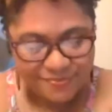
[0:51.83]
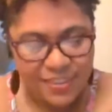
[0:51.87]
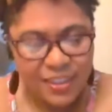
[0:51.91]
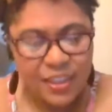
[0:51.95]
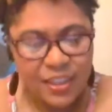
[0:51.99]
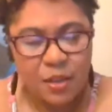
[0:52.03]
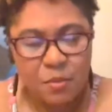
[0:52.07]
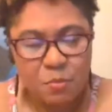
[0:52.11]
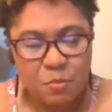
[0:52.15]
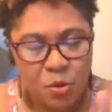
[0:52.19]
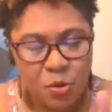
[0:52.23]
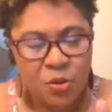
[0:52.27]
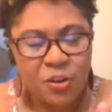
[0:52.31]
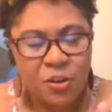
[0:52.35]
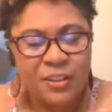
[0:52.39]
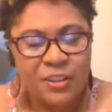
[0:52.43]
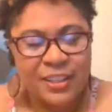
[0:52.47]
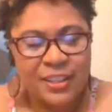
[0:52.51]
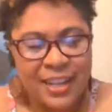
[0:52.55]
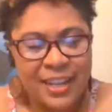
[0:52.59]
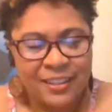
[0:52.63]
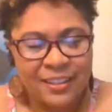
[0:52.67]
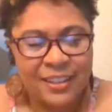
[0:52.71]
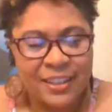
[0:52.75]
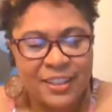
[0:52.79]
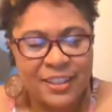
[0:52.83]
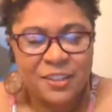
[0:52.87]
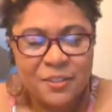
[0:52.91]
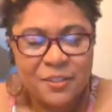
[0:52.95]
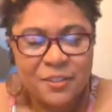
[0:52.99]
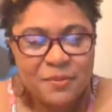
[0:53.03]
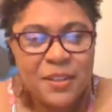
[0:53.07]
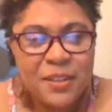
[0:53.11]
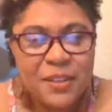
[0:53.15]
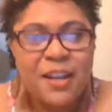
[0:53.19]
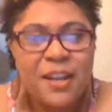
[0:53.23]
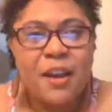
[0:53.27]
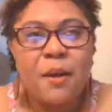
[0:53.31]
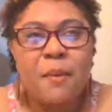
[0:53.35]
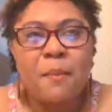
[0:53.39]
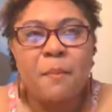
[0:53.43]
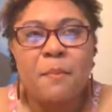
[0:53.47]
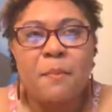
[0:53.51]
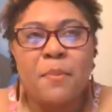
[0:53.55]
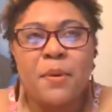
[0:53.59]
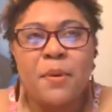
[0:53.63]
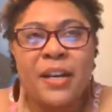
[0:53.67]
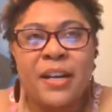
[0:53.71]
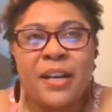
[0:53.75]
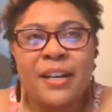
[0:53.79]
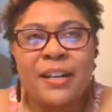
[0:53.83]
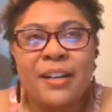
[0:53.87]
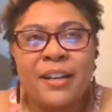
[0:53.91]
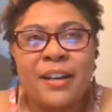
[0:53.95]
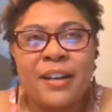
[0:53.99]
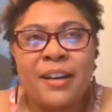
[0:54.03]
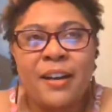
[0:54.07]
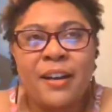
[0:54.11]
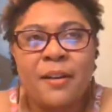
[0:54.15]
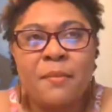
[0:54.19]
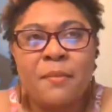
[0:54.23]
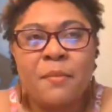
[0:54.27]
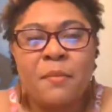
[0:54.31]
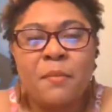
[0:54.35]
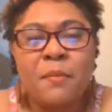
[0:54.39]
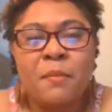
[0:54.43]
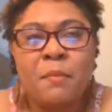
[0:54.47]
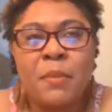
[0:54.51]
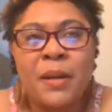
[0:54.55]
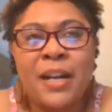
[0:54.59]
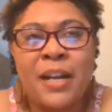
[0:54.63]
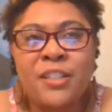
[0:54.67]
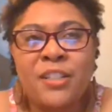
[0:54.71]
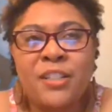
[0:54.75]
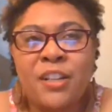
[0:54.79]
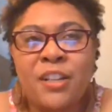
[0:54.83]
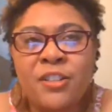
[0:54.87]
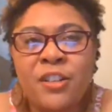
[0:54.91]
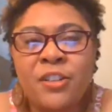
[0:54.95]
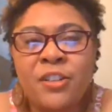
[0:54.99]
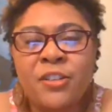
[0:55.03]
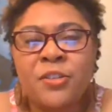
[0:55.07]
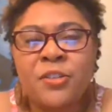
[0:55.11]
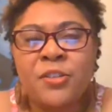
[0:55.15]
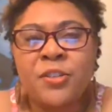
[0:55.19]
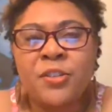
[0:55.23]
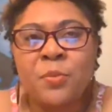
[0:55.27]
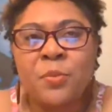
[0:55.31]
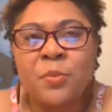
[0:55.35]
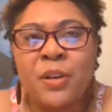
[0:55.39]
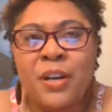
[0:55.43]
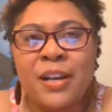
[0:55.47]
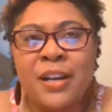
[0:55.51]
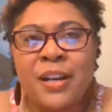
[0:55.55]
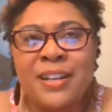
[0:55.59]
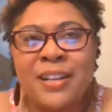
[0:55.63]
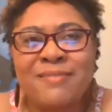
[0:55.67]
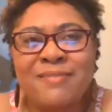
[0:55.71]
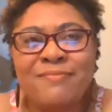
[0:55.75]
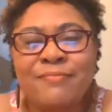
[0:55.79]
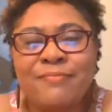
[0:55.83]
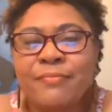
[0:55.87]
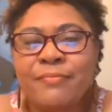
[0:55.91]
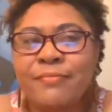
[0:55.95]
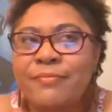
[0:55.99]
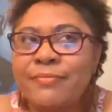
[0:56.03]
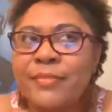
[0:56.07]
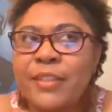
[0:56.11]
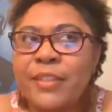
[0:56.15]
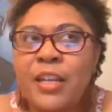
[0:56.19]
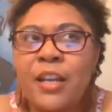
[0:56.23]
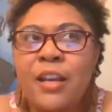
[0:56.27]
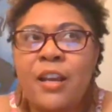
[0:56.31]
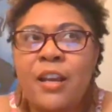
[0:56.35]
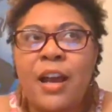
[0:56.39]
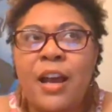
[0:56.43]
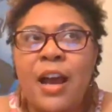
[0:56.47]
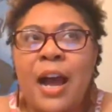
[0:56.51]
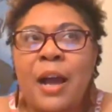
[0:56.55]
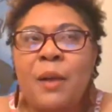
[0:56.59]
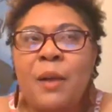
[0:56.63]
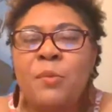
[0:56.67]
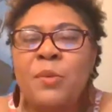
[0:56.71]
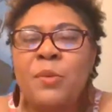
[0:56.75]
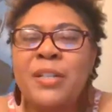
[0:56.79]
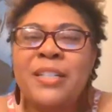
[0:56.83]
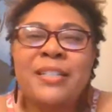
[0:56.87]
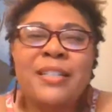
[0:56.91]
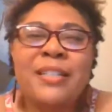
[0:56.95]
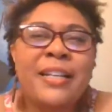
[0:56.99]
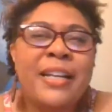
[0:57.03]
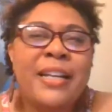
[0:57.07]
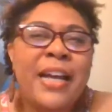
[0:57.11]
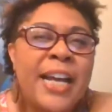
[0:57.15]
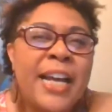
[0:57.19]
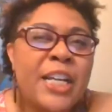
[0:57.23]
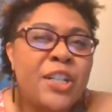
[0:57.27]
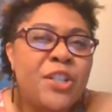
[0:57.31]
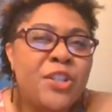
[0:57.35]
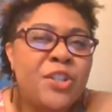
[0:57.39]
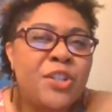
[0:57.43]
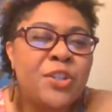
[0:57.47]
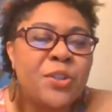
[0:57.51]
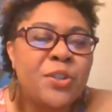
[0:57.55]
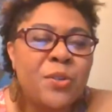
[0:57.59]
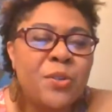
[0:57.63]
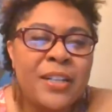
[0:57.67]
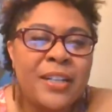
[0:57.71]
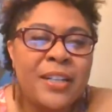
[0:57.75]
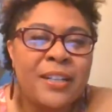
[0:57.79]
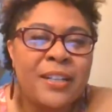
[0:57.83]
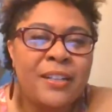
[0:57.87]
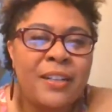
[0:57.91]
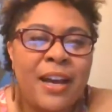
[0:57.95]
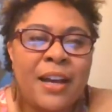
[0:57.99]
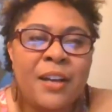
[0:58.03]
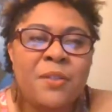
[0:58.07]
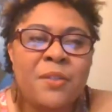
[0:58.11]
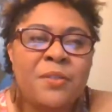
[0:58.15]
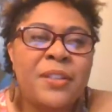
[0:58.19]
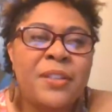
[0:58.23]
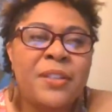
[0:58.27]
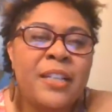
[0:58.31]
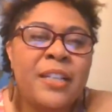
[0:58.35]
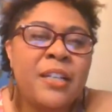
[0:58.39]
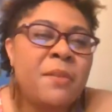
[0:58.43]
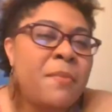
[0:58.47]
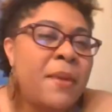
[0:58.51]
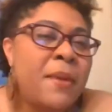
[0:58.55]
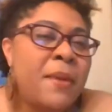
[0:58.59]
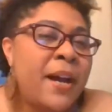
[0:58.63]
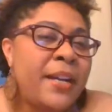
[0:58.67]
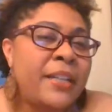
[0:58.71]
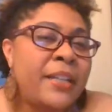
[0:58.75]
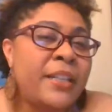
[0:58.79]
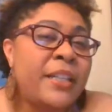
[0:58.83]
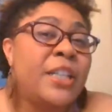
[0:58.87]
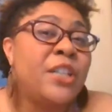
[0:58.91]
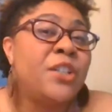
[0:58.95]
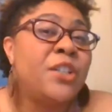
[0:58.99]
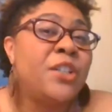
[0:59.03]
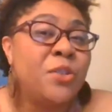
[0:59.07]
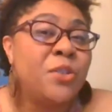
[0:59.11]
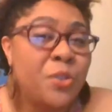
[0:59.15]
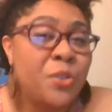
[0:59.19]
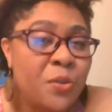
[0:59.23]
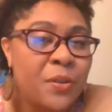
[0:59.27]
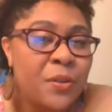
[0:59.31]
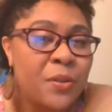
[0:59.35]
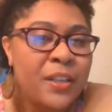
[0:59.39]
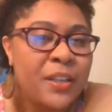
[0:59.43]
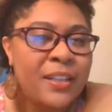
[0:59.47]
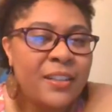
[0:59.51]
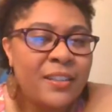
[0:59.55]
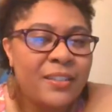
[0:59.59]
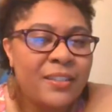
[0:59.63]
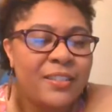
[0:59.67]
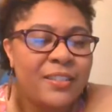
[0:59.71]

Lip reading: More on that later. But I saw Dark Girls 1. I wouldn't say I enjoyed it. I don't think anybody enjoyed it